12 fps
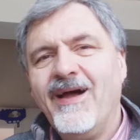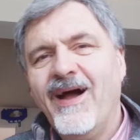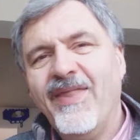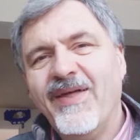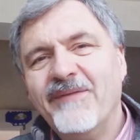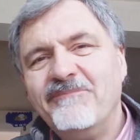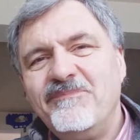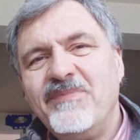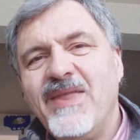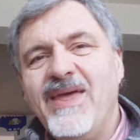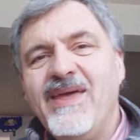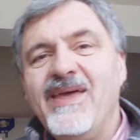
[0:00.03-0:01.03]
Hi there.
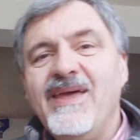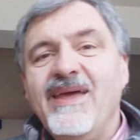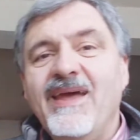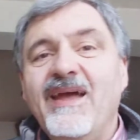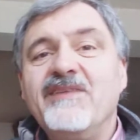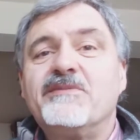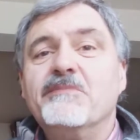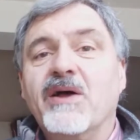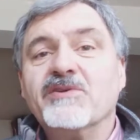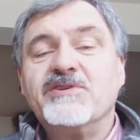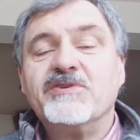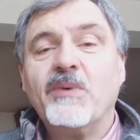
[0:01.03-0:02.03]
It's
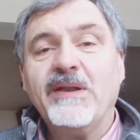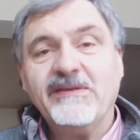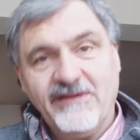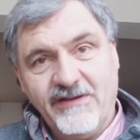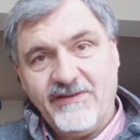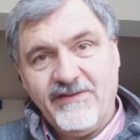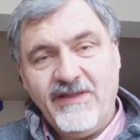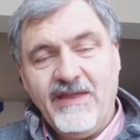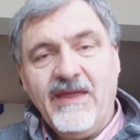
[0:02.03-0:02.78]
March the 20th,